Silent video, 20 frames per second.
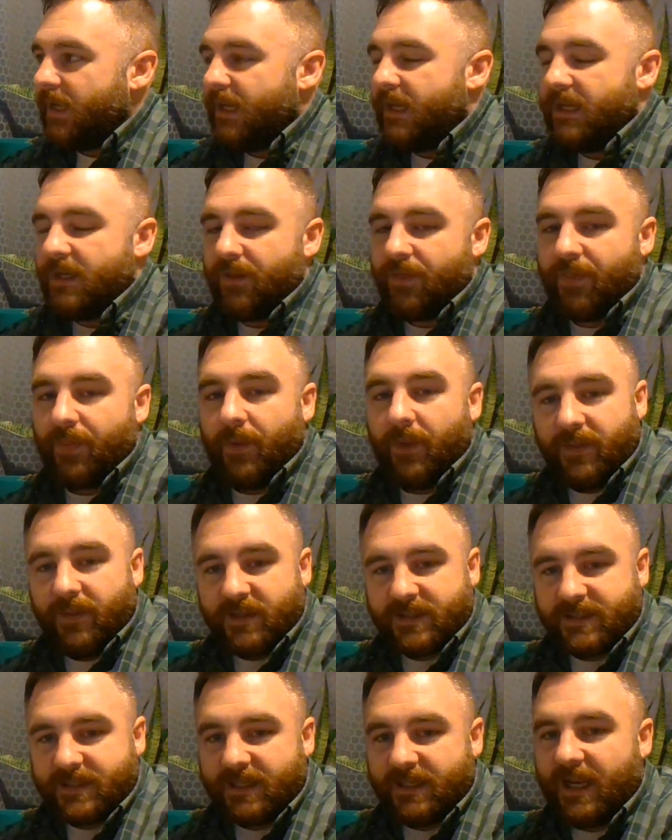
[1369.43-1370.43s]
this
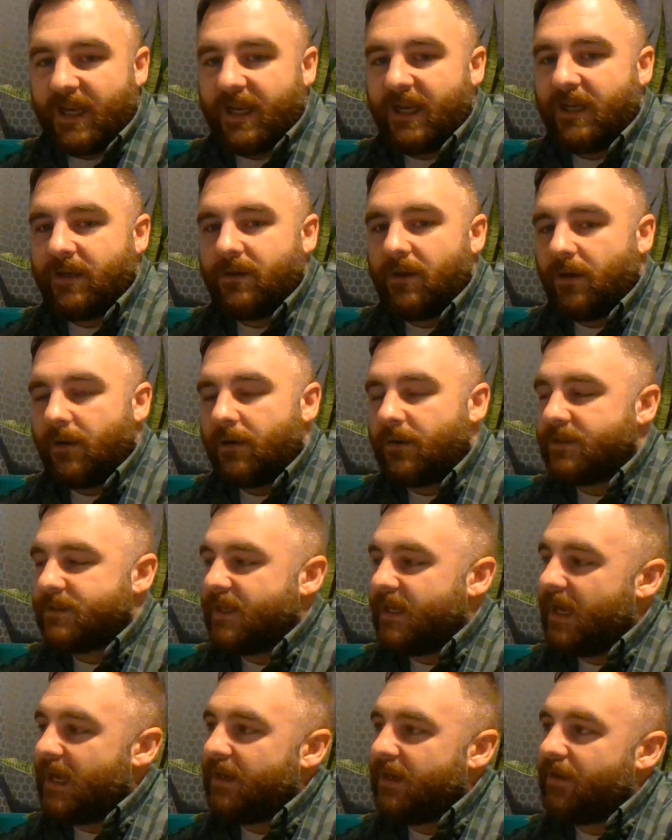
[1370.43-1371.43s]
is Canadian dollars.
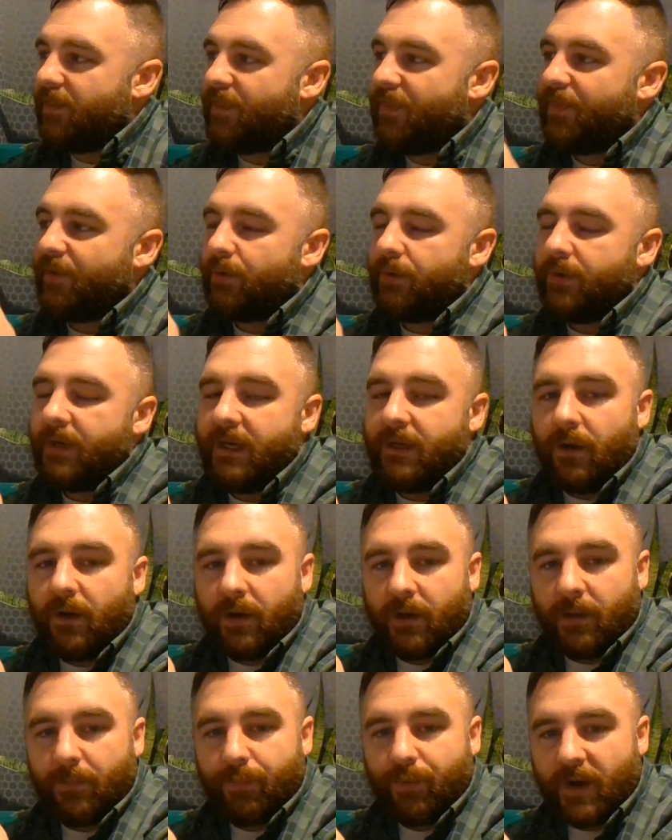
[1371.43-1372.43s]
He had a
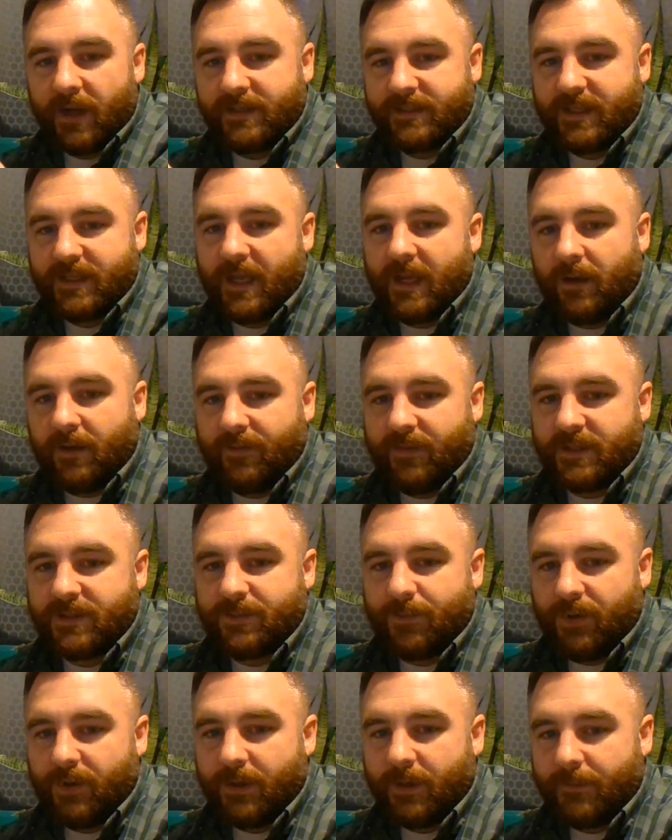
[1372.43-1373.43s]
$30 price tag on
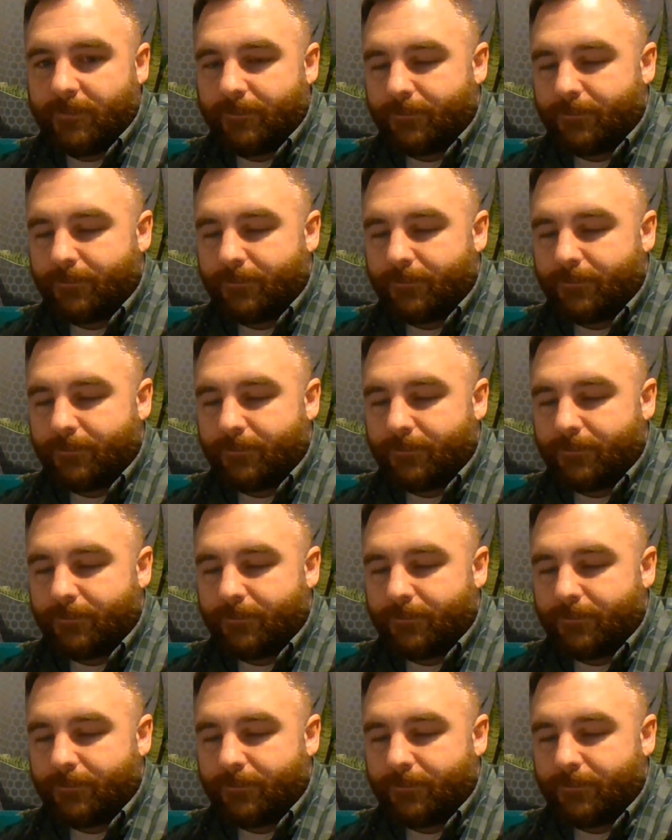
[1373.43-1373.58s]
this book.